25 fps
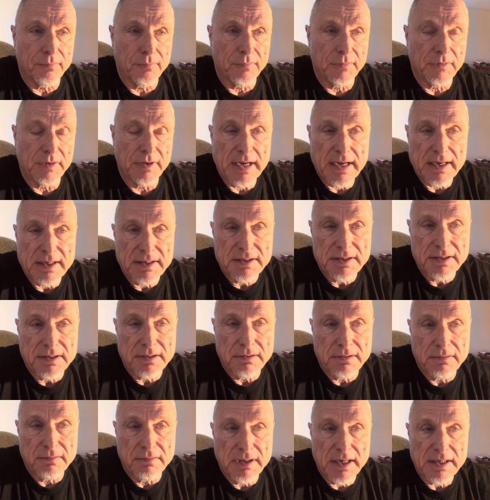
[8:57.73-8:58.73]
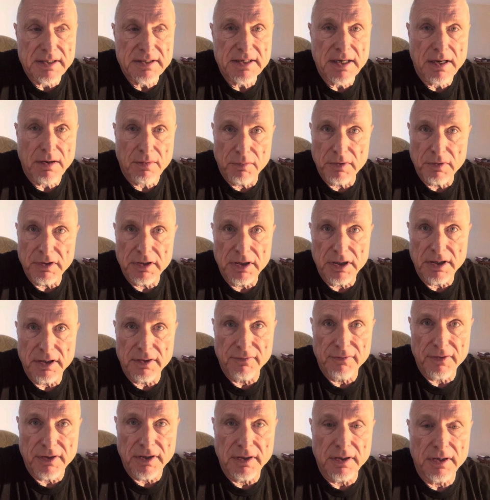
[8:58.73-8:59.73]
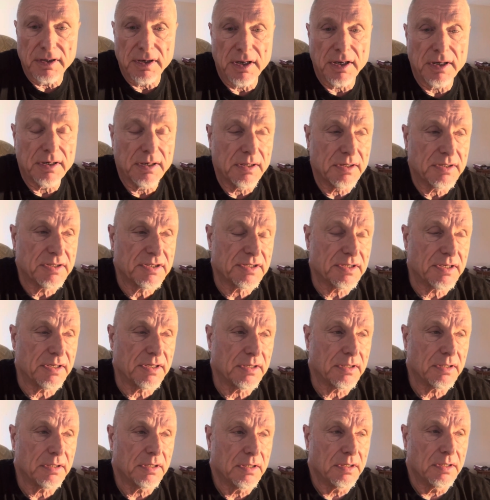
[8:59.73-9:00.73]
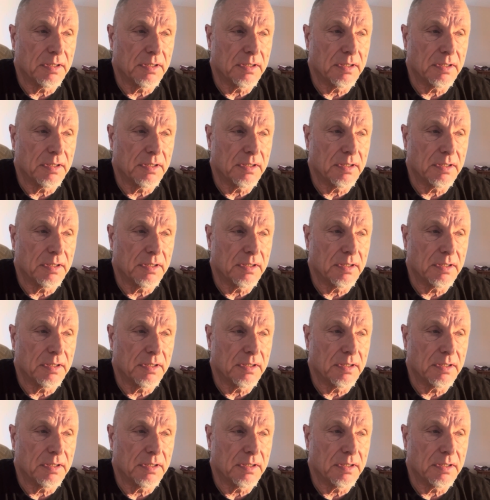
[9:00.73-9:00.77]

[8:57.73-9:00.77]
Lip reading: That's how we live, and it's the